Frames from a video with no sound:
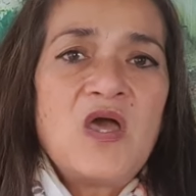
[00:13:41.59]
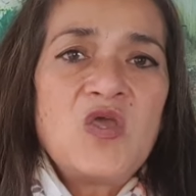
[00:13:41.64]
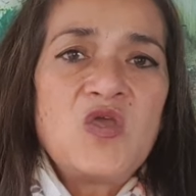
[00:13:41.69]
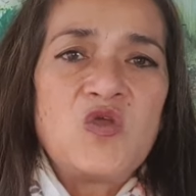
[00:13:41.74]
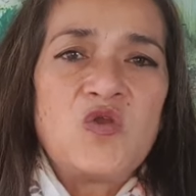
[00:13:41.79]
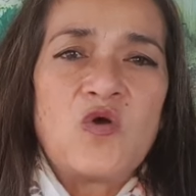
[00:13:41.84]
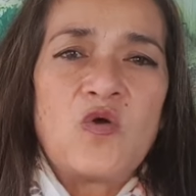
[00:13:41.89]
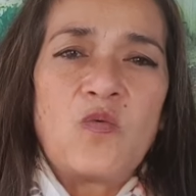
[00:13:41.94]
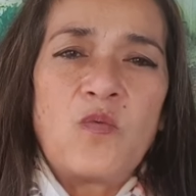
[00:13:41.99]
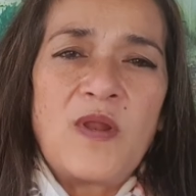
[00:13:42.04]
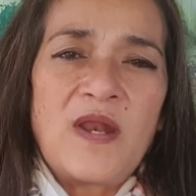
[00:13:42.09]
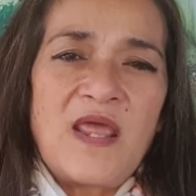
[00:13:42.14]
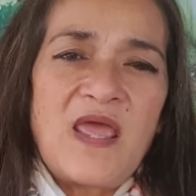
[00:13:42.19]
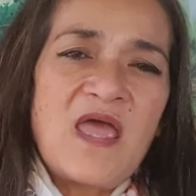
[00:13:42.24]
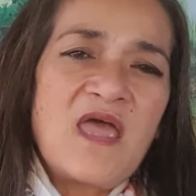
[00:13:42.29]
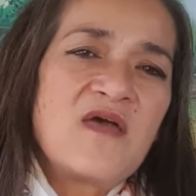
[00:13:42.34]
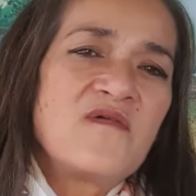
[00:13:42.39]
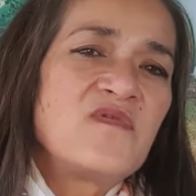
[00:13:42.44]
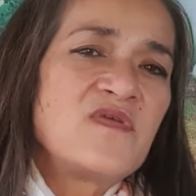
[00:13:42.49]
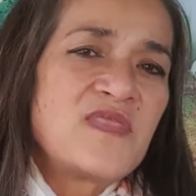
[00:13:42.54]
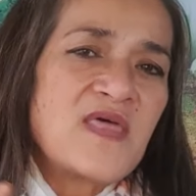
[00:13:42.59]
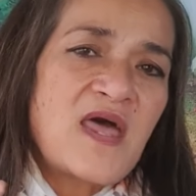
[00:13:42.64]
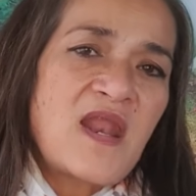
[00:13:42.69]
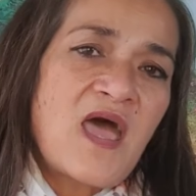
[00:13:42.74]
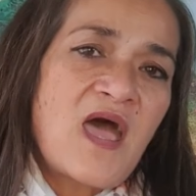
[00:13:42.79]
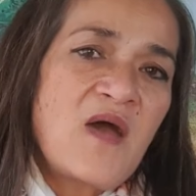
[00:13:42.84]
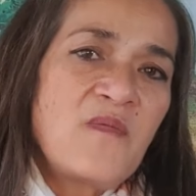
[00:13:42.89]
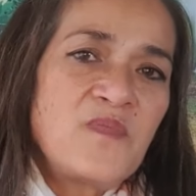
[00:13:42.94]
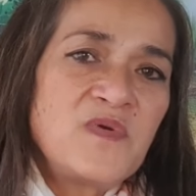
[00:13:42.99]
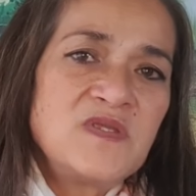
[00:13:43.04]
Whenever that
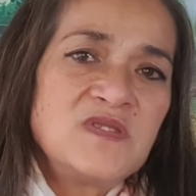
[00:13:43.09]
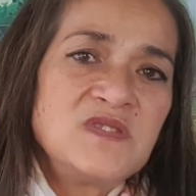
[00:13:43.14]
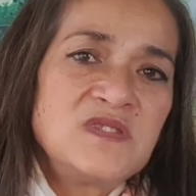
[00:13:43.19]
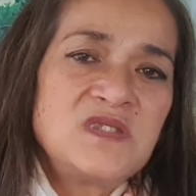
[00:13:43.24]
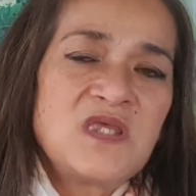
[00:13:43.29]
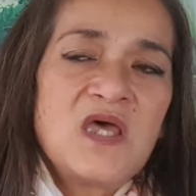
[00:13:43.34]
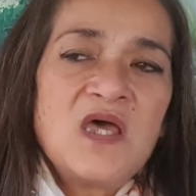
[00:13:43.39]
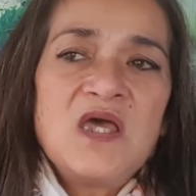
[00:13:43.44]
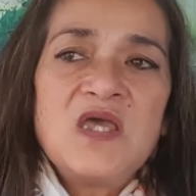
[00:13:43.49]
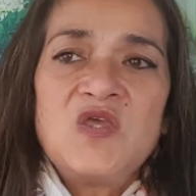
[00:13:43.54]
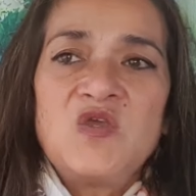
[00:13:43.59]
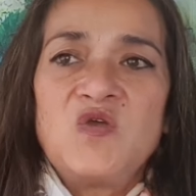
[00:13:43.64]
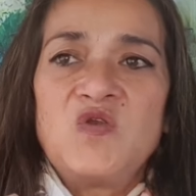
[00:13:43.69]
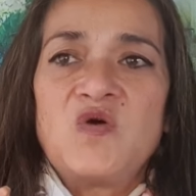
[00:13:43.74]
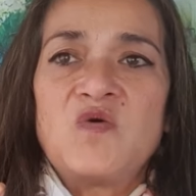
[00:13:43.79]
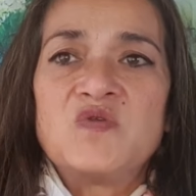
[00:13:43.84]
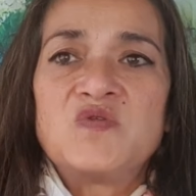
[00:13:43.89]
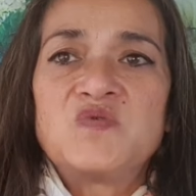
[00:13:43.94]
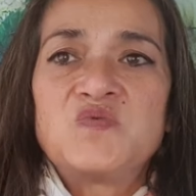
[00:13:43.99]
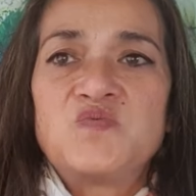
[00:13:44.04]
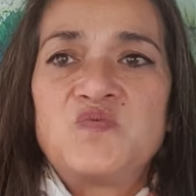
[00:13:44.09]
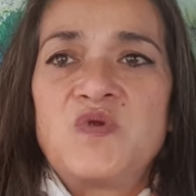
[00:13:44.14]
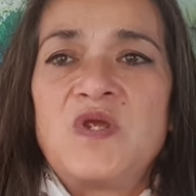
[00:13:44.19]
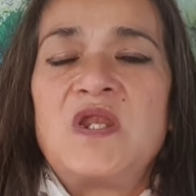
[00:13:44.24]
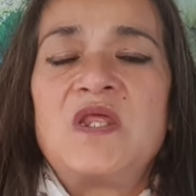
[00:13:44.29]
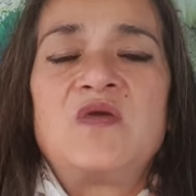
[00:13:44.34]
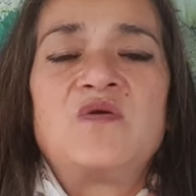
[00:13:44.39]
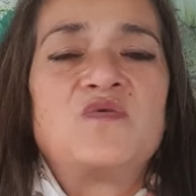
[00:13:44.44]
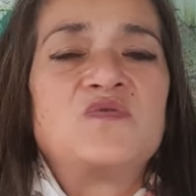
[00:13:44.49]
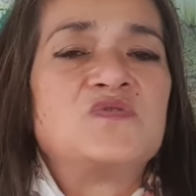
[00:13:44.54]
happens, it's
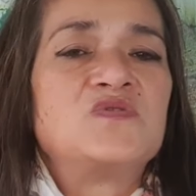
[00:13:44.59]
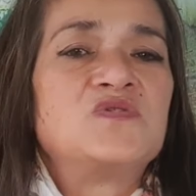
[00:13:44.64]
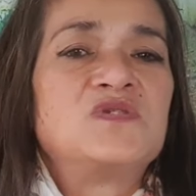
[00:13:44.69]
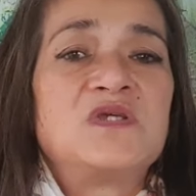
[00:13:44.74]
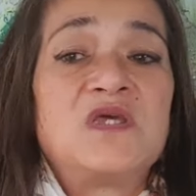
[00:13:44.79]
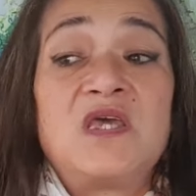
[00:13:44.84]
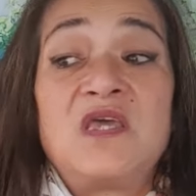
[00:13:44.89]
really good to do.